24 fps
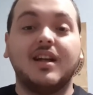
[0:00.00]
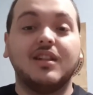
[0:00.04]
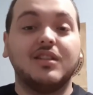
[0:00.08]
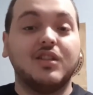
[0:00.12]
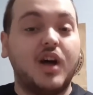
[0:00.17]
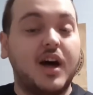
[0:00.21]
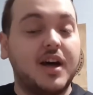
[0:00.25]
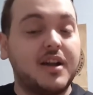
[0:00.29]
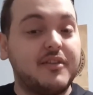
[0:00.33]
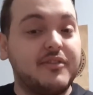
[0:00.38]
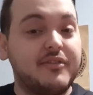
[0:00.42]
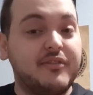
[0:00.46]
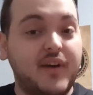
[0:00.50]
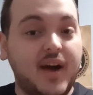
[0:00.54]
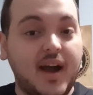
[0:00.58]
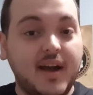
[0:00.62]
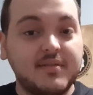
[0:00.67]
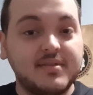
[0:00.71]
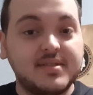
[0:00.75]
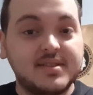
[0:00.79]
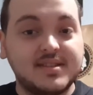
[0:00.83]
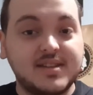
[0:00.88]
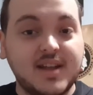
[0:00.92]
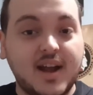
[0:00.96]
a lot of
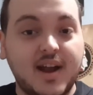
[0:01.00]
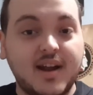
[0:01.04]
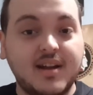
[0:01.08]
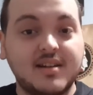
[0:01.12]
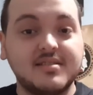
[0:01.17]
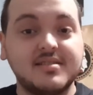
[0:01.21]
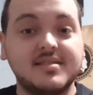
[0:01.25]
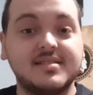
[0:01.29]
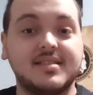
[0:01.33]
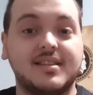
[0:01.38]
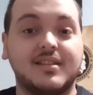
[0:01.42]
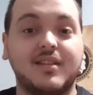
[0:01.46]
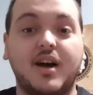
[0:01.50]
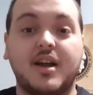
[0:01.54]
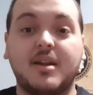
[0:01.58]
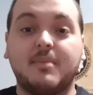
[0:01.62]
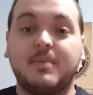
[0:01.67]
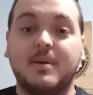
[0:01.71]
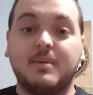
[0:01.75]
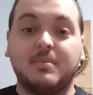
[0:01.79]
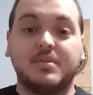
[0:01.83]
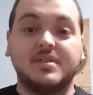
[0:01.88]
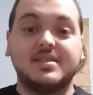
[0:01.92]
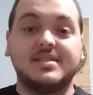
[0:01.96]
five stars, a lot of
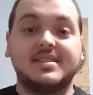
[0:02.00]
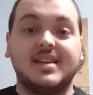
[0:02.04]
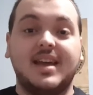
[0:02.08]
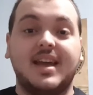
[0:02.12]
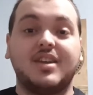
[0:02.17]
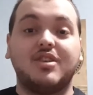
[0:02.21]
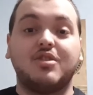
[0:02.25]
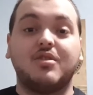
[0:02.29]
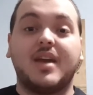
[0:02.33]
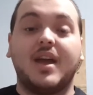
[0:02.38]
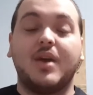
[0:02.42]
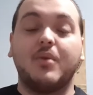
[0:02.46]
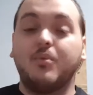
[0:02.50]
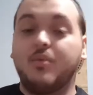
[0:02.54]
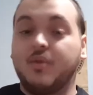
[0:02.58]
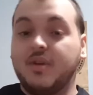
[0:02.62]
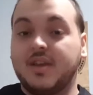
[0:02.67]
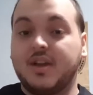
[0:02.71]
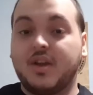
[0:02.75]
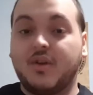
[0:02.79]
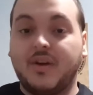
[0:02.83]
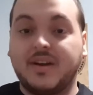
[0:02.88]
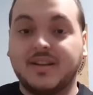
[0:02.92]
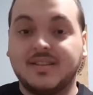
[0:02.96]
people saying you get
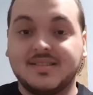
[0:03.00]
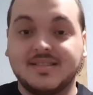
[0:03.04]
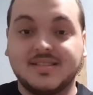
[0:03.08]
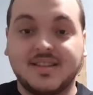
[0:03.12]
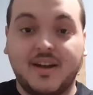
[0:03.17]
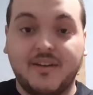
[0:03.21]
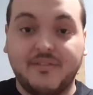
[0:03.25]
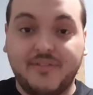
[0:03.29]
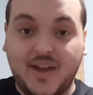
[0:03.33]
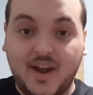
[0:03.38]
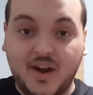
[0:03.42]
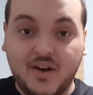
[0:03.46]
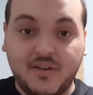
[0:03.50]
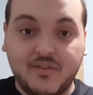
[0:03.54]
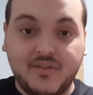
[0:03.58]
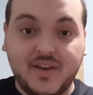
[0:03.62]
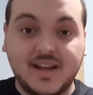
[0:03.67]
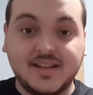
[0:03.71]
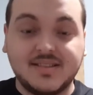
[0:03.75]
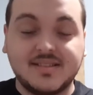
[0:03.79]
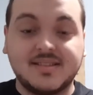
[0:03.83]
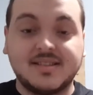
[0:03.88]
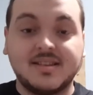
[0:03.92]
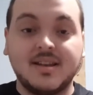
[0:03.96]
really great stuff out of
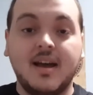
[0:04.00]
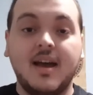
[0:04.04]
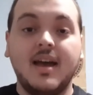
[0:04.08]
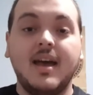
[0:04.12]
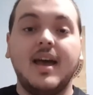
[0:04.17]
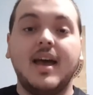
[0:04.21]
it,